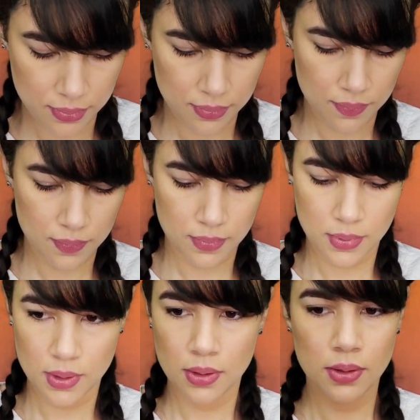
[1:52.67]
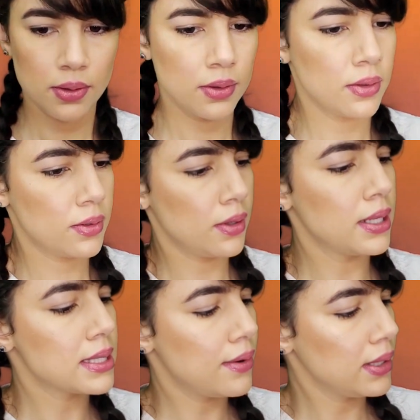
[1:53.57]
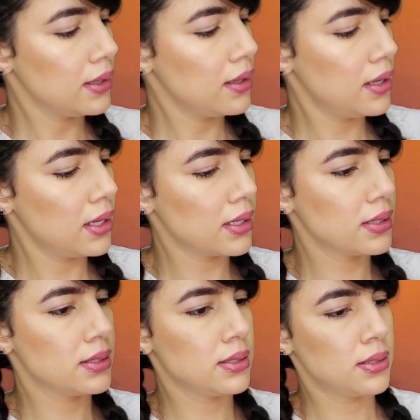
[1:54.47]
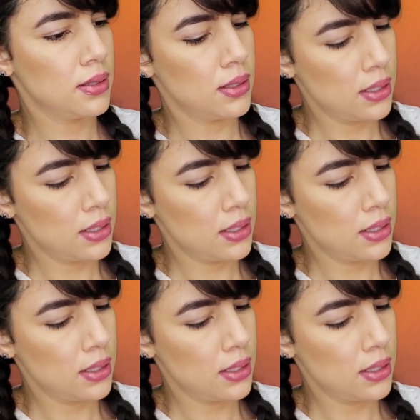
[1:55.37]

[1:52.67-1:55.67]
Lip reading: So that's how it looks.